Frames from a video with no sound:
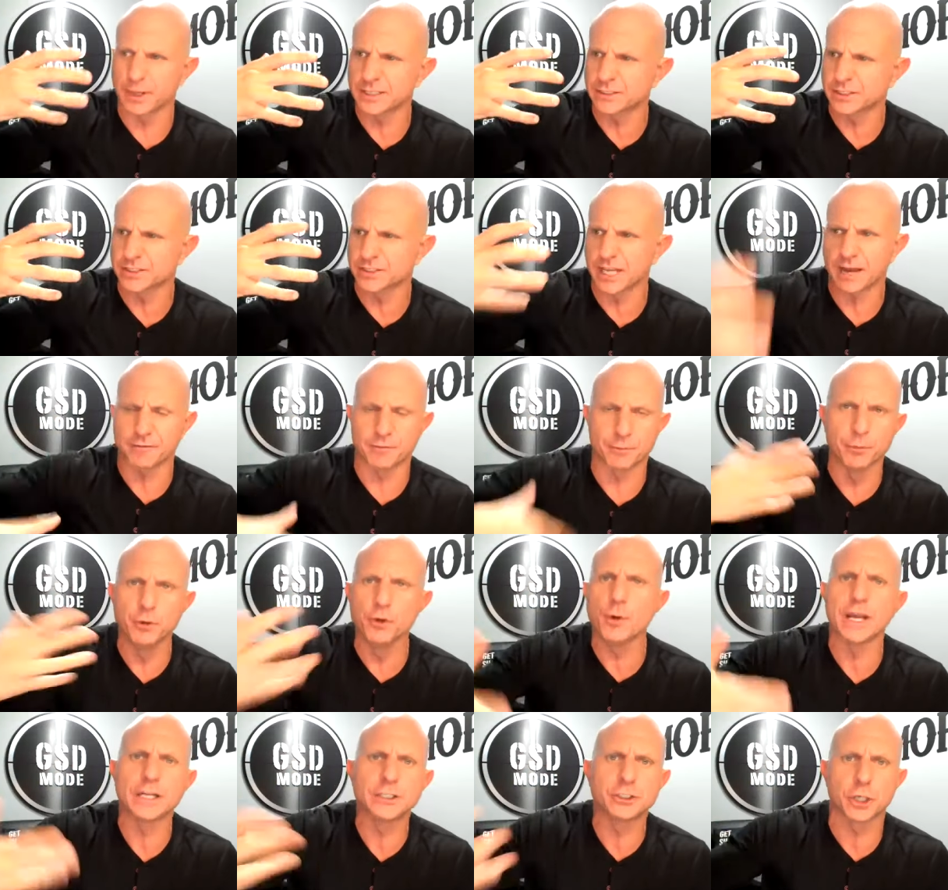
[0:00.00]
let's just say I have
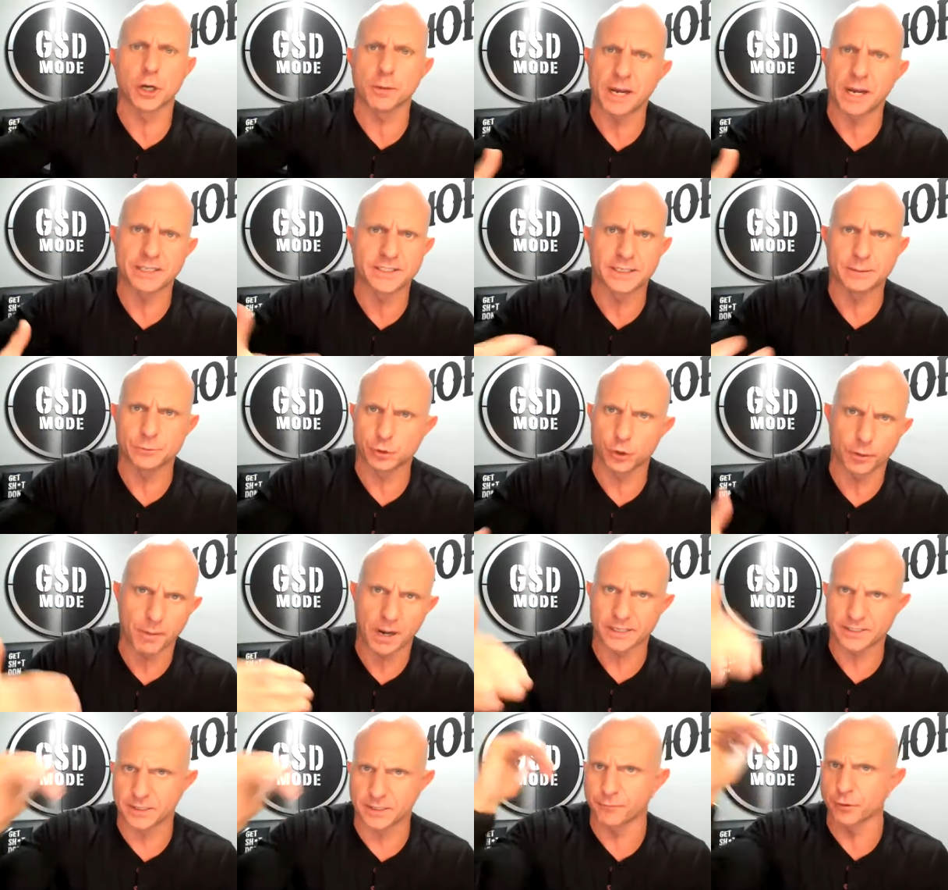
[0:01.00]
new agent on my team, join
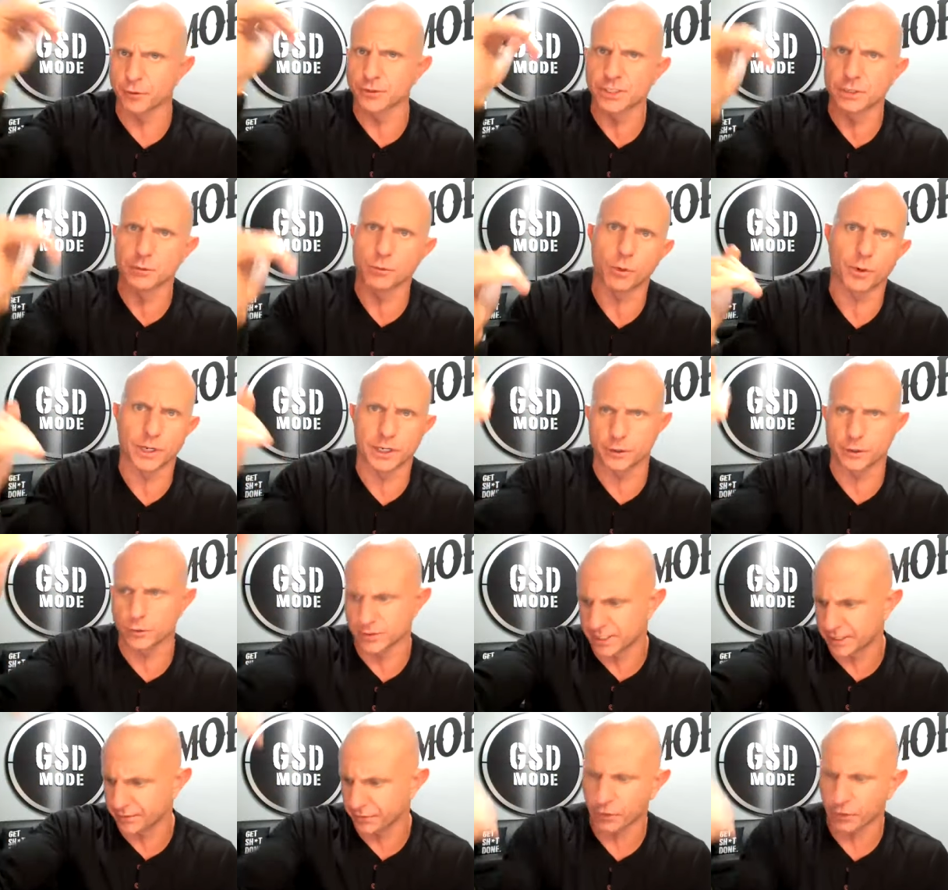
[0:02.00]
my team. First thing we're going to do
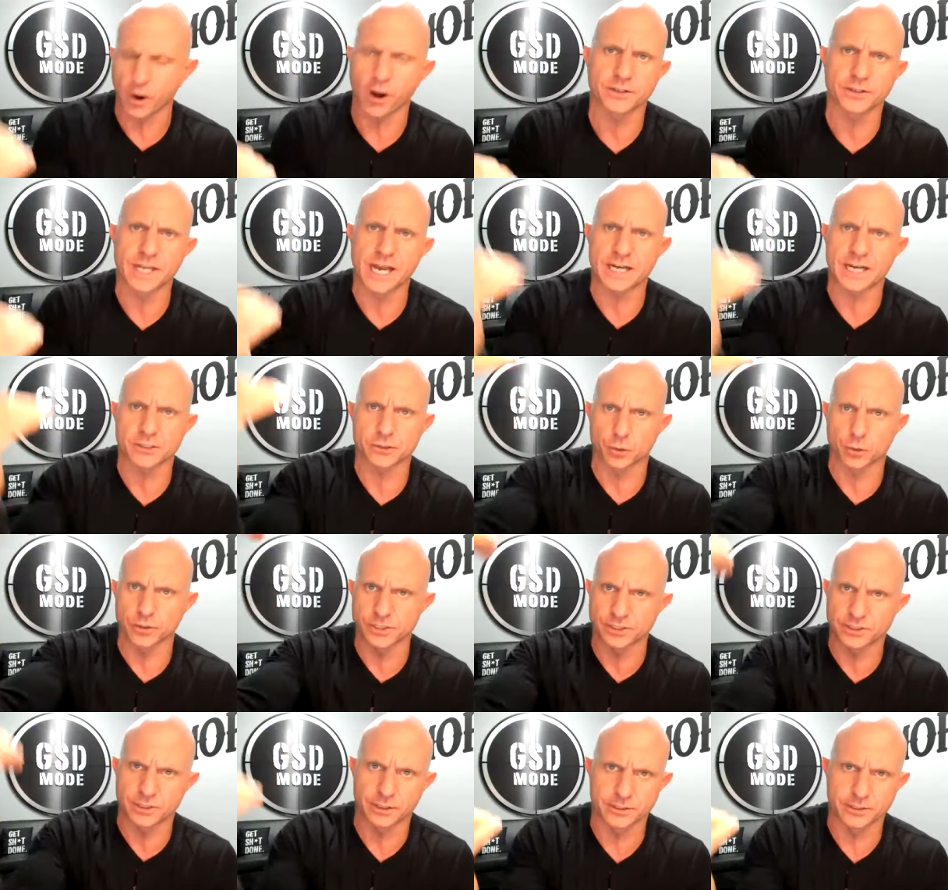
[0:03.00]
is get the contact
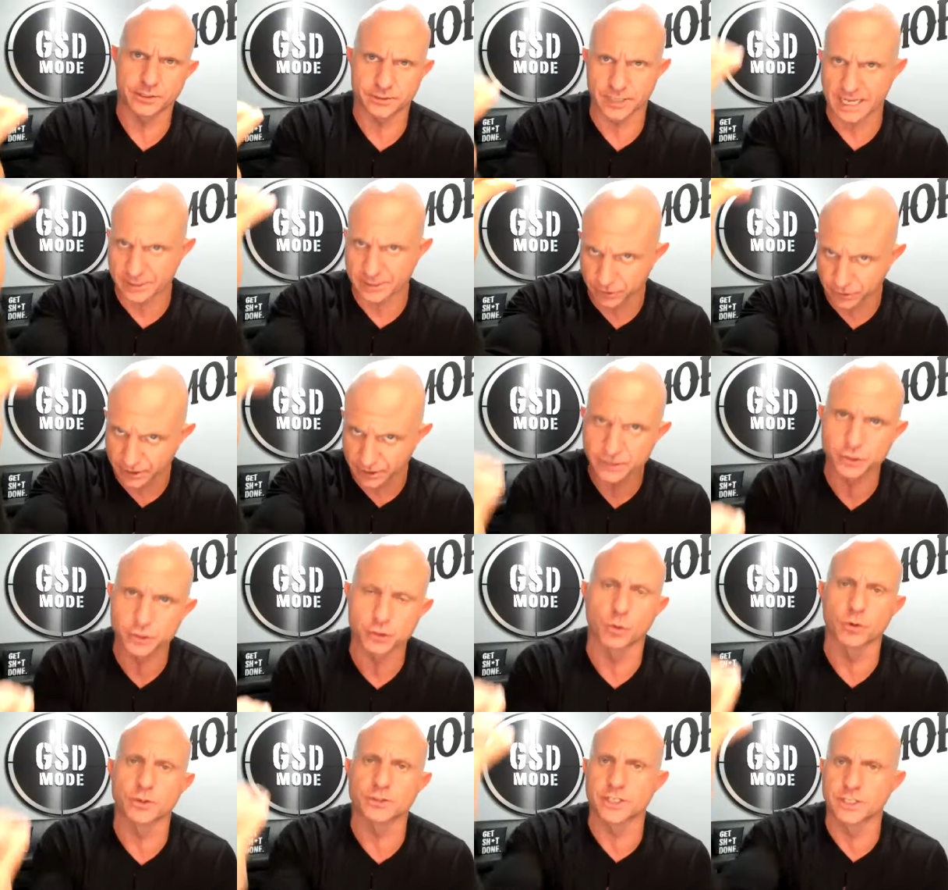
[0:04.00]
sources uh, slash lead
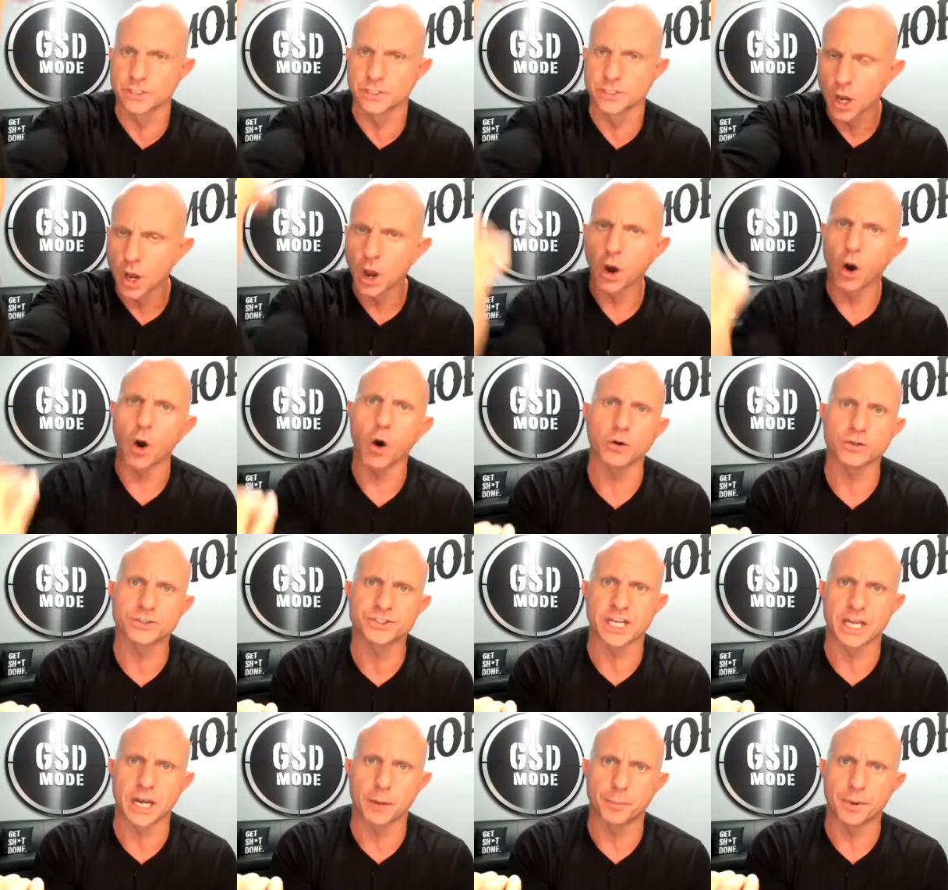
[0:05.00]
sources all
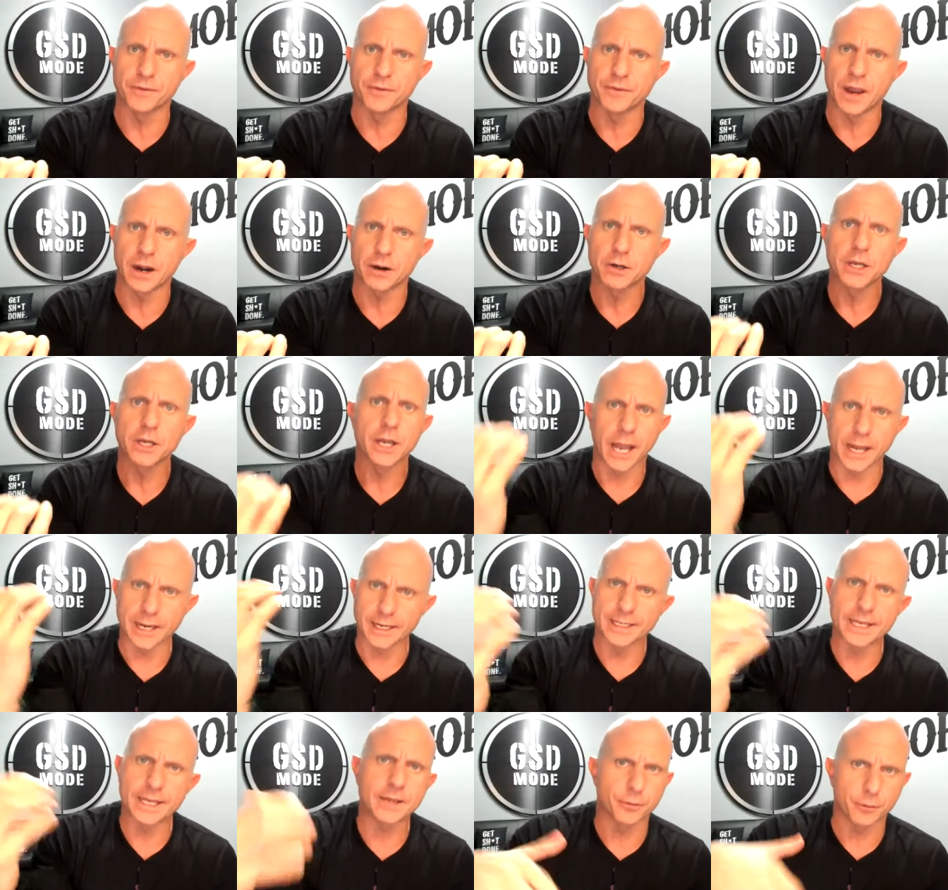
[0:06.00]
set up in there. And
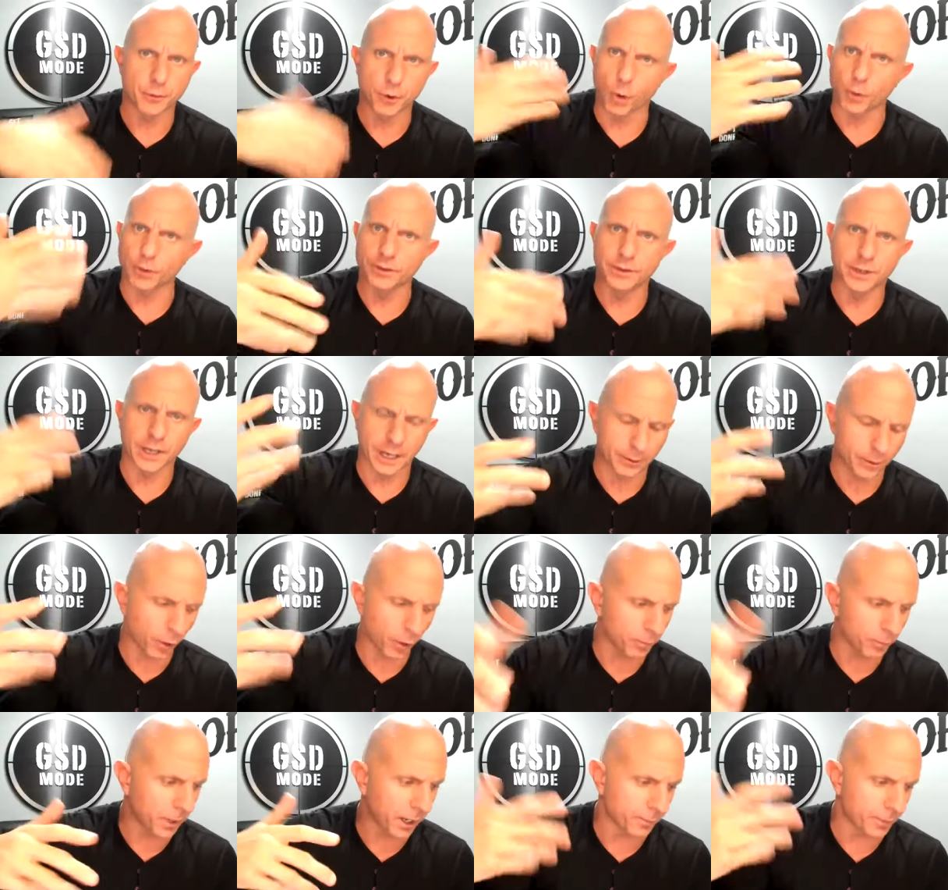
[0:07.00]
again, going, I know
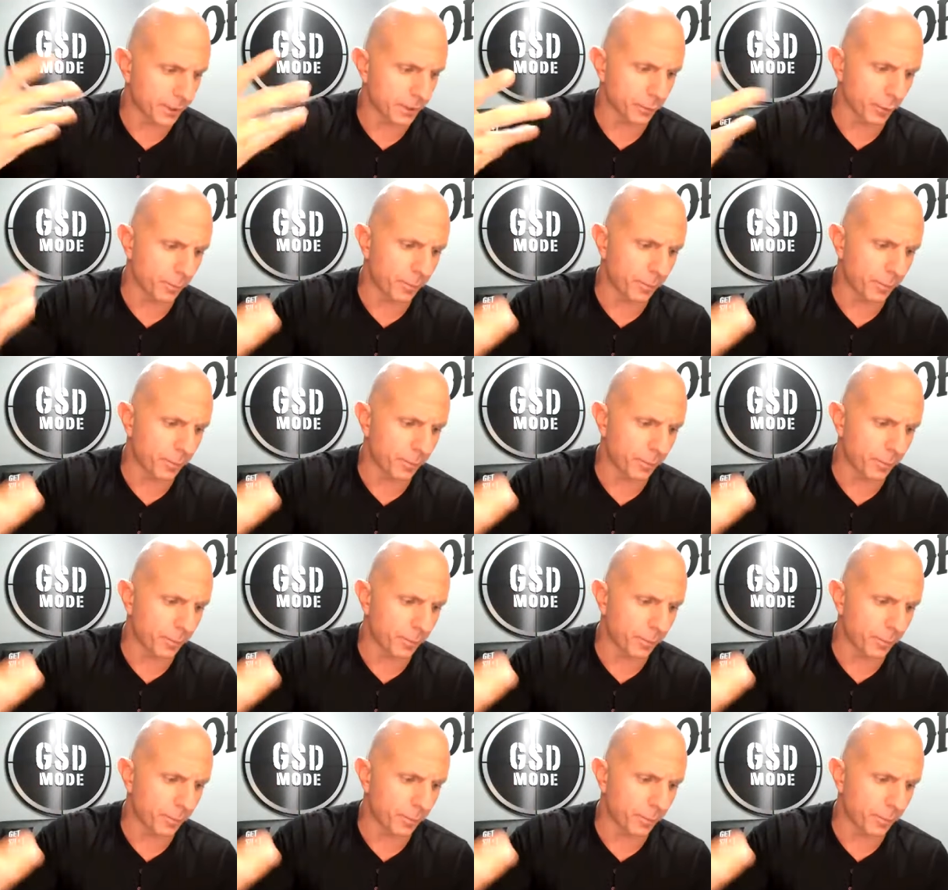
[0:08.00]
I'm kind of being